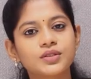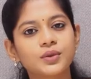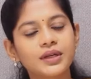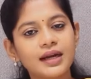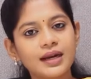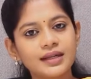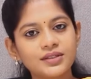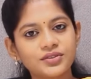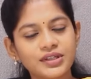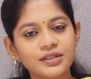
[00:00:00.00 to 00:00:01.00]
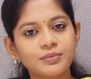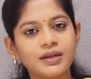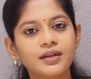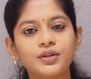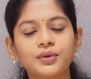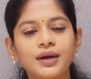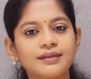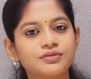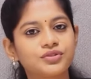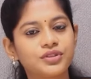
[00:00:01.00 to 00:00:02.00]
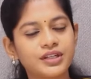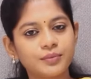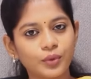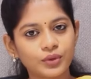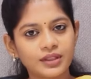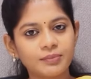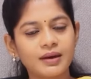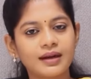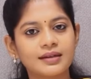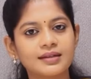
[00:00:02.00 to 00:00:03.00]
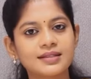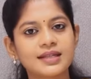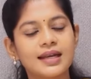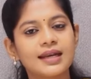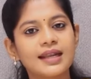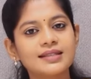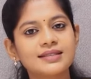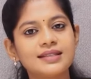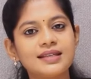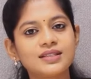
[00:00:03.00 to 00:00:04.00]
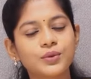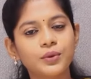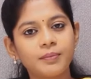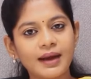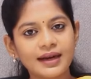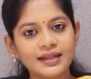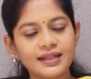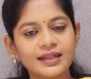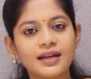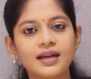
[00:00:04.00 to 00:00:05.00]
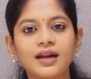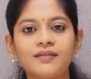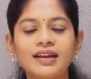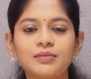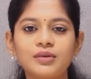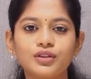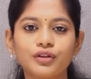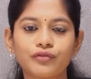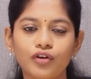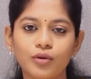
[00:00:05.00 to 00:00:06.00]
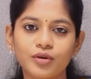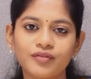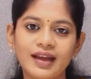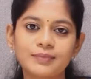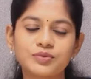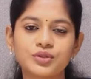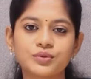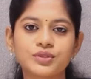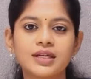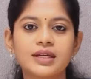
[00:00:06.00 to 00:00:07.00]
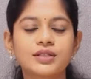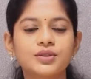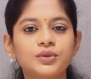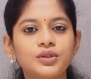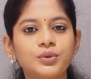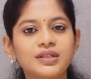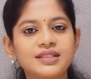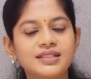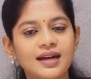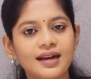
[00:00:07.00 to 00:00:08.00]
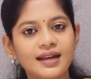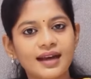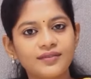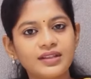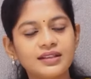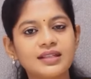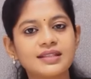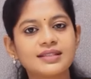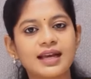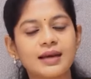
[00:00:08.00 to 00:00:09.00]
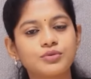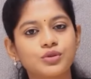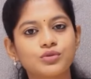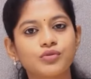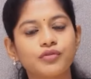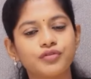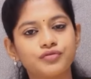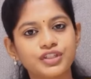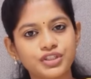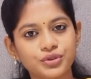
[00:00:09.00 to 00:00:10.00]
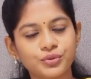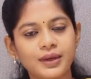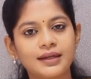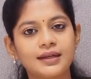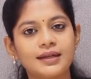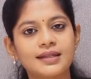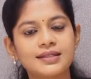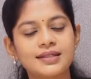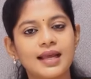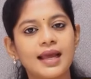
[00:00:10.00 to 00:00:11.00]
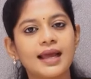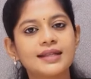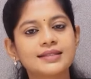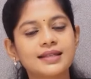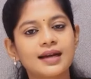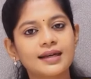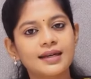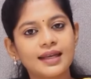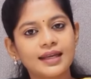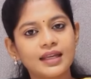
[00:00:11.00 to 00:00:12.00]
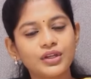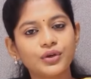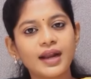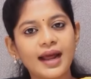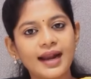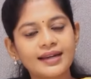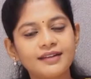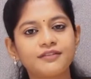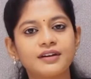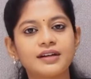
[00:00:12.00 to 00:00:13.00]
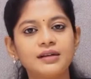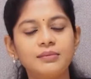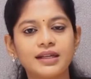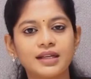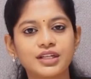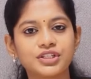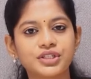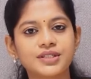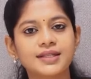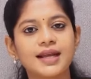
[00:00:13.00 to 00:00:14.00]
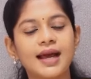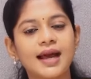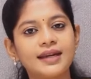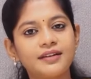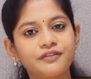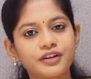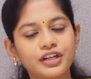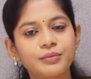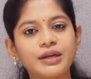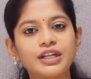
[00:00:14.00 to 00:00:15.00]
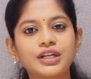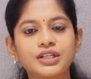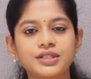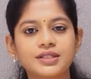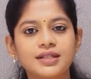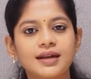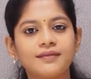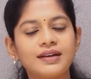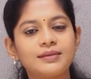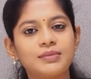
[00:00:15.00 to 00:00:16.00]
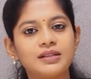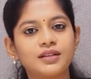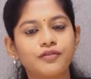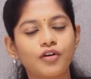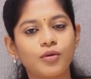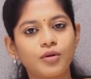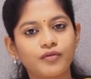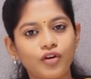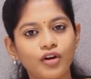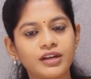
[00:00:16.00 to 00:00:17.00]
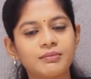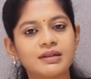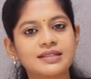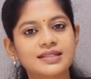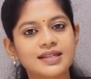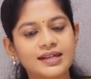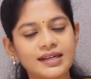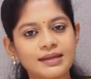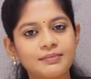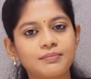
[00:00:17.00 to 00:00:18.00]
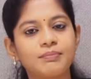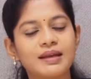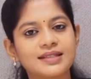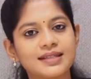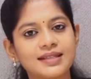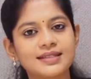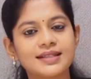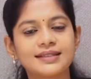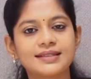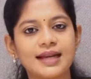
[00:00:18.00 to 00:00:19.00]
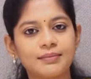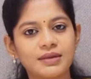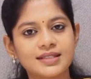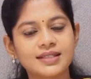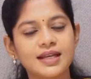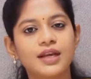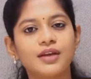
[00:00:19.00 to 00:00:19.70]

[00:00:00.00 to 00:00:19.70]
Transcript: So regarding treatment, you have to treat both the partners. Next, these good bacteria are available in the form of capsules. So you can start having these capsules for 15 to 20 days. And start taking your antifungal medications. Antifungal medications are available in the form of ointments, cream, pessaries and tablets.